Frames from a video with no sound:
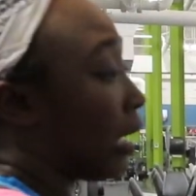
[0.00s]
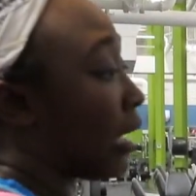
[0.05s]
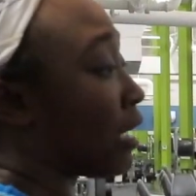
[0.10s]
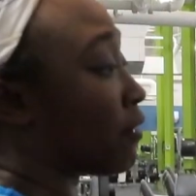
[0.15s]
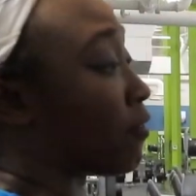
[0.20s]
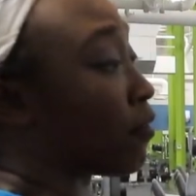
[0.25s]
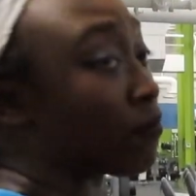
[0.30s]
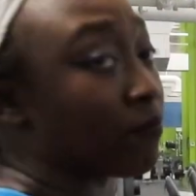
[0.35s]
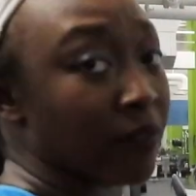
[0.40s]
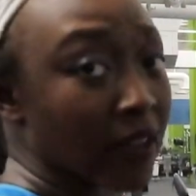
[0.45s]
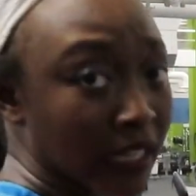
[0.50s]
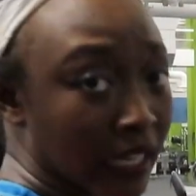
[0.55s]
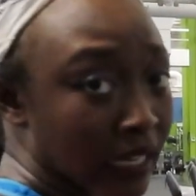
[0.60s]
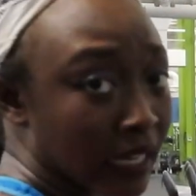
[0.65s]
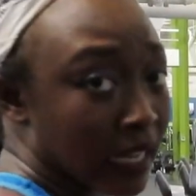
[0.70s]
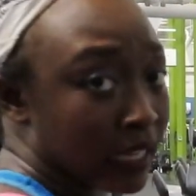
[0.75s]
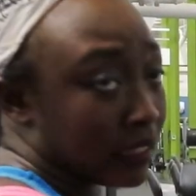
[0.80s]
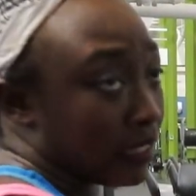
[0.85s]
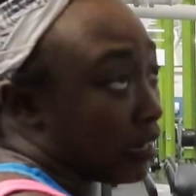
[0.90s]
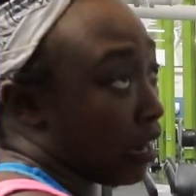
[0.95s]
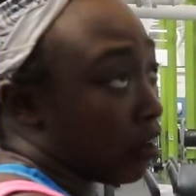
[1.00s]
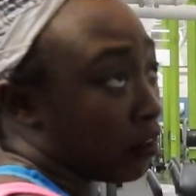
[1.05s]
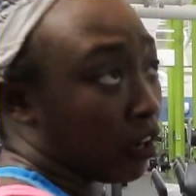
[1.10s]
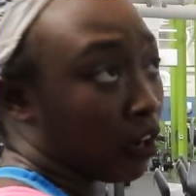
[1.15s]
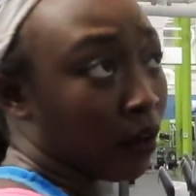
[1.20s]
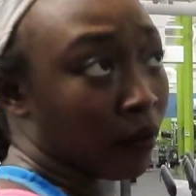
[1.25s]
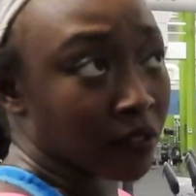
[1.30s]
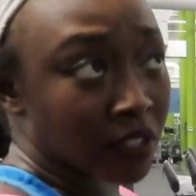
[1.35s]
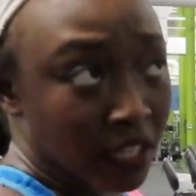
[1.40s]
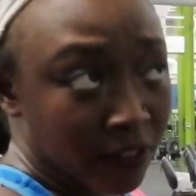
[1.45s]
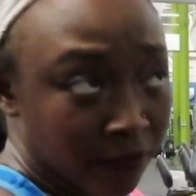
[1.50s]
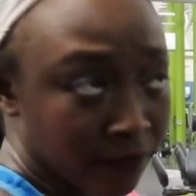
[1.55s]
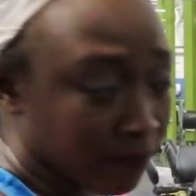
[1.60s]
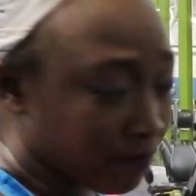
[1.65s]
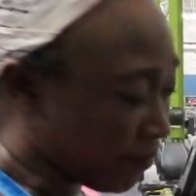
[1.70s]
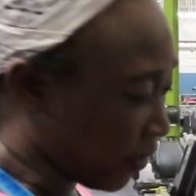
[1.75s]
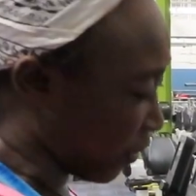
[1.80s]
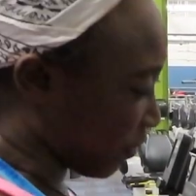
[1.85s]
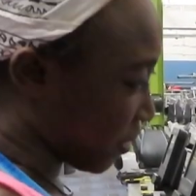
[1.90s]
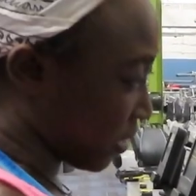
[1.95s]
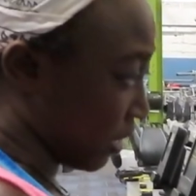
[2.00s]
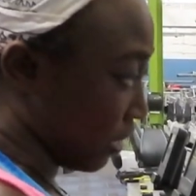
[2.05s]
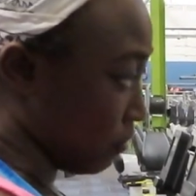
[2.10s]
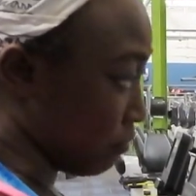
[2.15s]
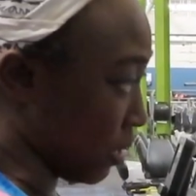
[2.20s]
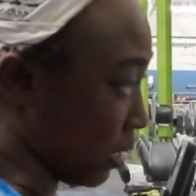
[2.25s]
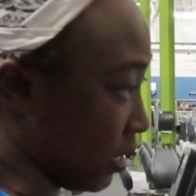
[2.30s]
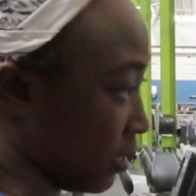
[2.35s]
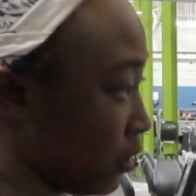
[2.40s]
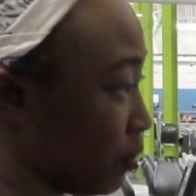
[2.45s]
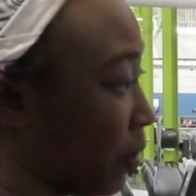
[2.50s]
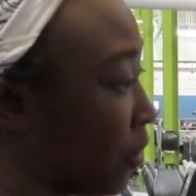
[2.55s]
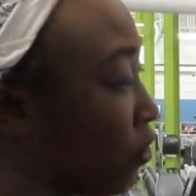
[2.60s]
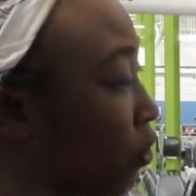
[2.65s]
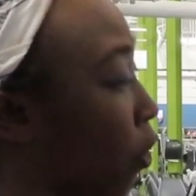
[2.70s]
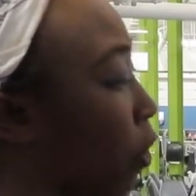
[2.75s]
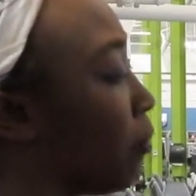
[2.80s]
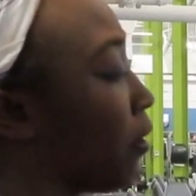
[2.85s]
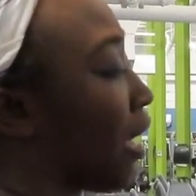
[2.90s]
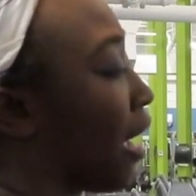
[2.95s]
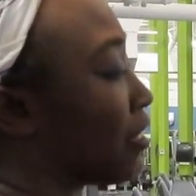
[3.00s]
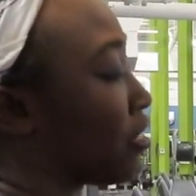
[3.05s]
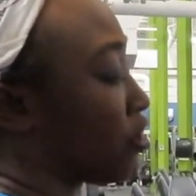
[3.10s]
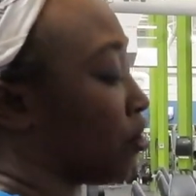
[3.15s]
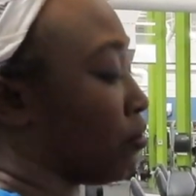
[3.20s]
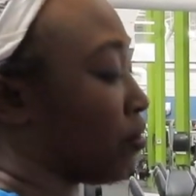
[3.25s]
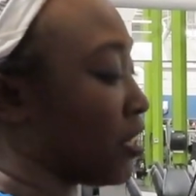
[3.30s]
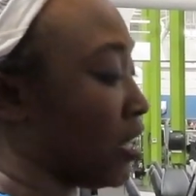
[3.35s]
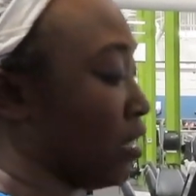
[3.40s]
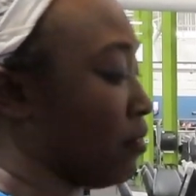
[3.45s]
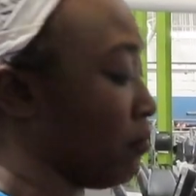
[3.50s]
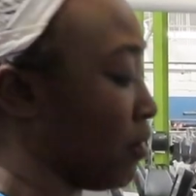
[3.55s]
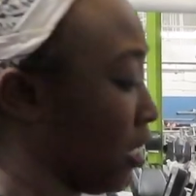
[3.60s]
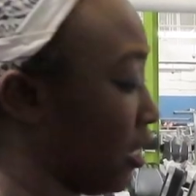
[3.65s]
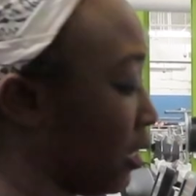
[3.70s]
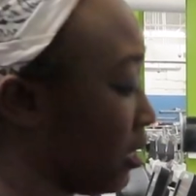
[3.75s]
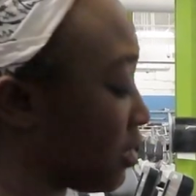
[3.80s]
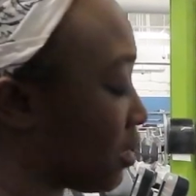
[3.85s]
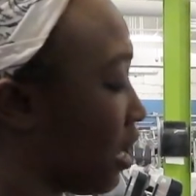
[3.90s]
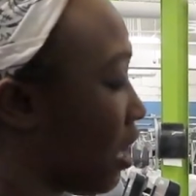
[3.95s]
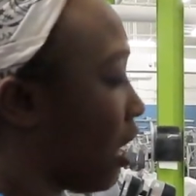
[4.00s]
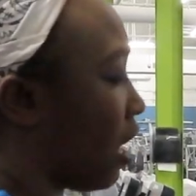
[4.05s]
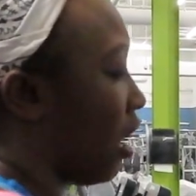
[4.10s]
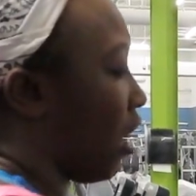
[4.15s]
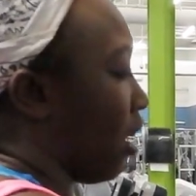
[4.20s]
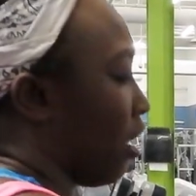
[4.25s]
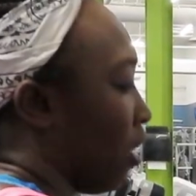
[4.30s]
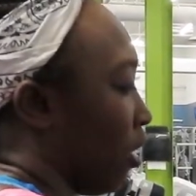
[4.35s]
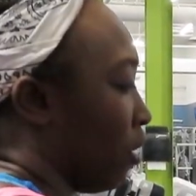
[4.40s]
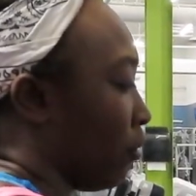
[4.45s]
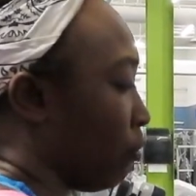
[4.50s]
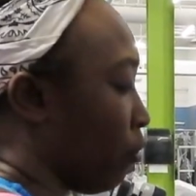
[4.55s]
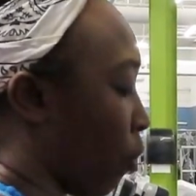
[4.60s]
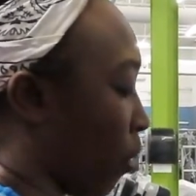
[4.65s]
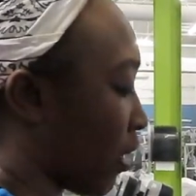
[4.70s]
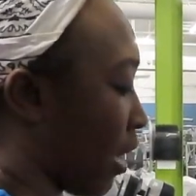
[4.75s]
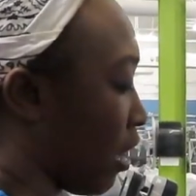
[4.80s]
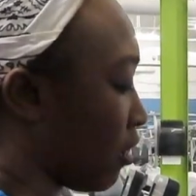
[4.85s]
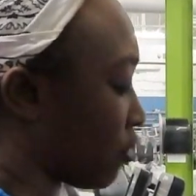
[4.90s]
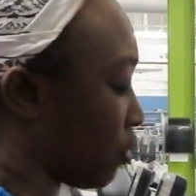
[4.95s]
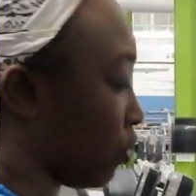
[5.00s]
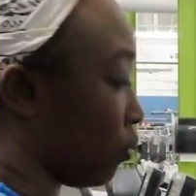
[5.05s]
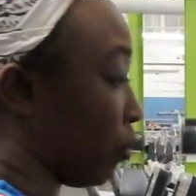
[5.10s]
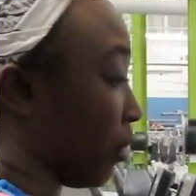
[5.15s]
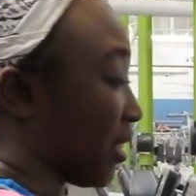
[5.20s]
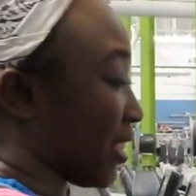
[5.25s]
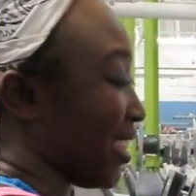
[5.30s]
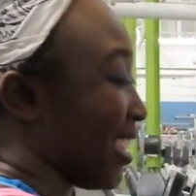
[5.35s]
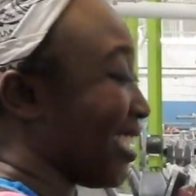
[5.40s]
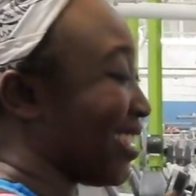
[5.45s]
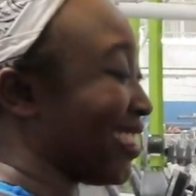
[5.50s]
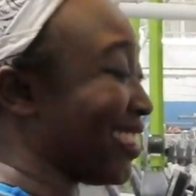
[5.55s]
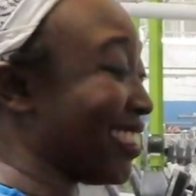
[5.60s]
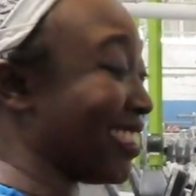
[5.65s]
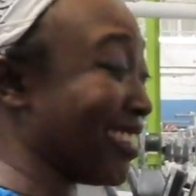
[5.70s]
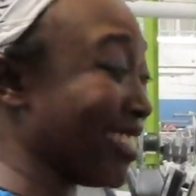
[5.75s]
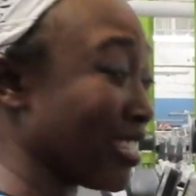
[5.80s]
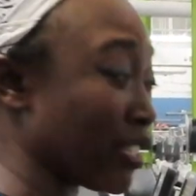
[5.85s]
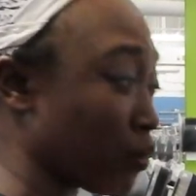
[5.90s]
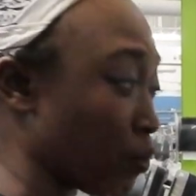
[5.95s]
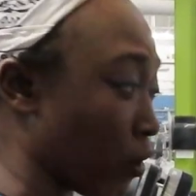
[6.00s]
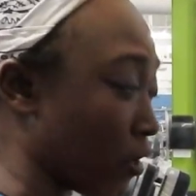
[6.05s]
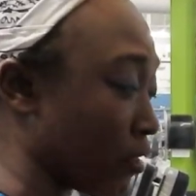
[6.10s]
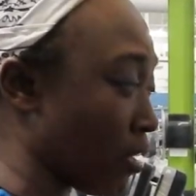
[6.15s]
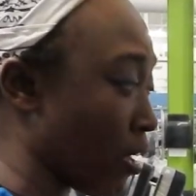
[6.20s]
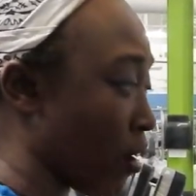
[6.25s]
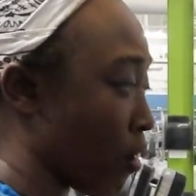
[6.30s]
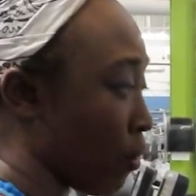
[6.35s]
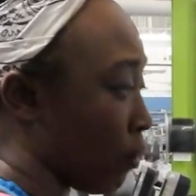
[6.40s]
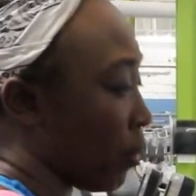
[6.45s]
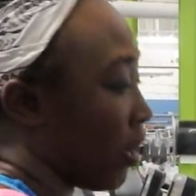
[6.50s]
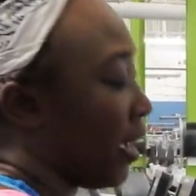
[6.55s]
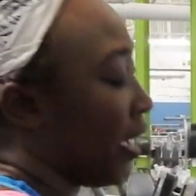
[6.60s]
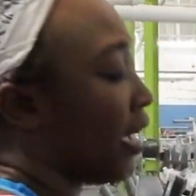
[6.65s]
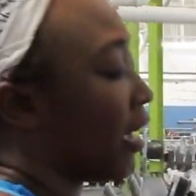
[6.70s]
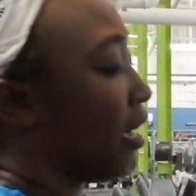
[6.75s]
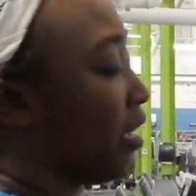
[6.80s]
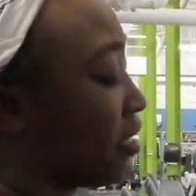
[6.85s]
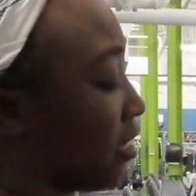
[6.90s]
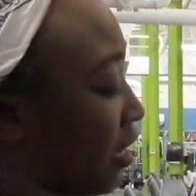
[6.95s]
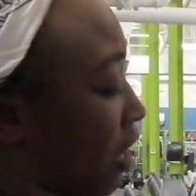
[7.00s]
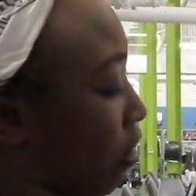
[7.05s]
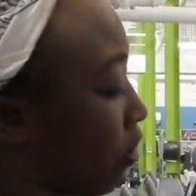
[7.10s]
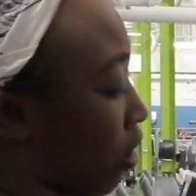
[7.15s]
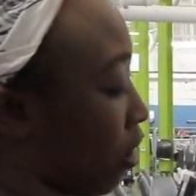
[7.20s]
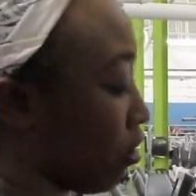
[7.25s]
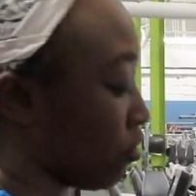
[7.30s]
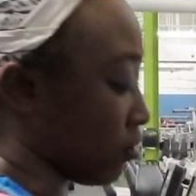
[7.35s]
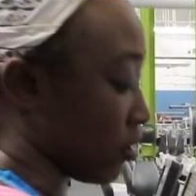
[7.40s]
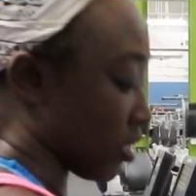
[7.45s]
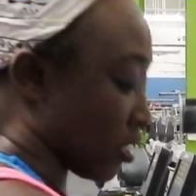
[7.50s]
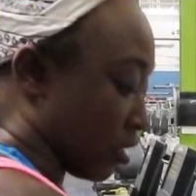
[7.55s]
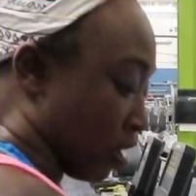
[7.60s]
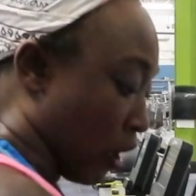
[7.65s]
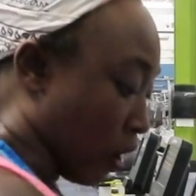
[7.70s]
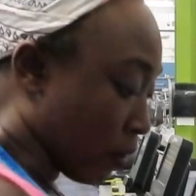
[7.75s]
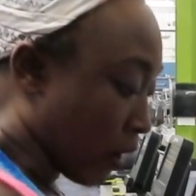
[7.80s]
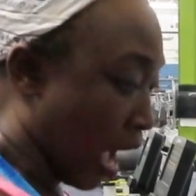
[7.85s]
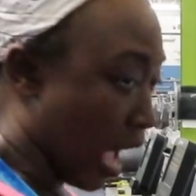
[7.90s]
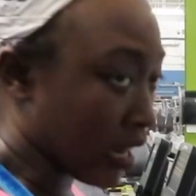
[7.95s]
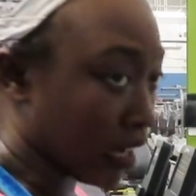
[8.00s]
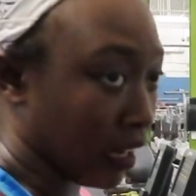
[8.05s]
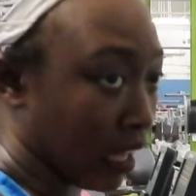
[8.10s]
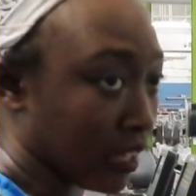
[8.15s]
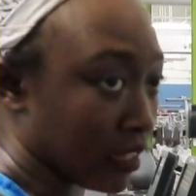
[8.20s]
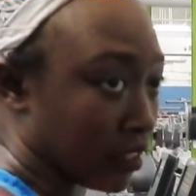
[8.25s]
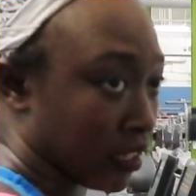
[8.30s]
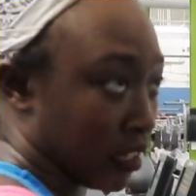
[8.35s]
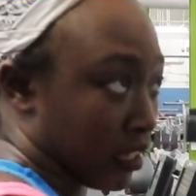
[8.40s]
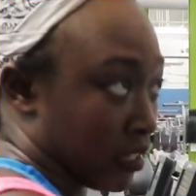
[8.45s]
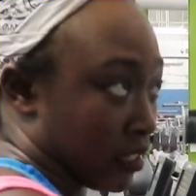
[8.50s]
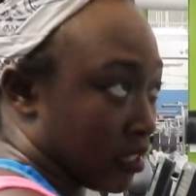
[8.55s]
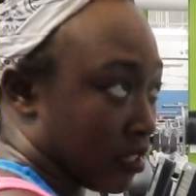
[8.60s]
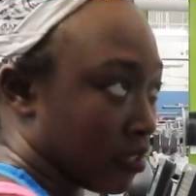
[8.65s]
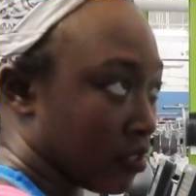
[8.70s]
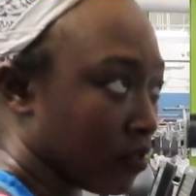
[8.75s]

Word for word: If I'm feeling it, then I'll go fifteen minutes. But normally I just do ten minutes. Um, what I'll do with this one though, is that I'll go slow, kind of like this,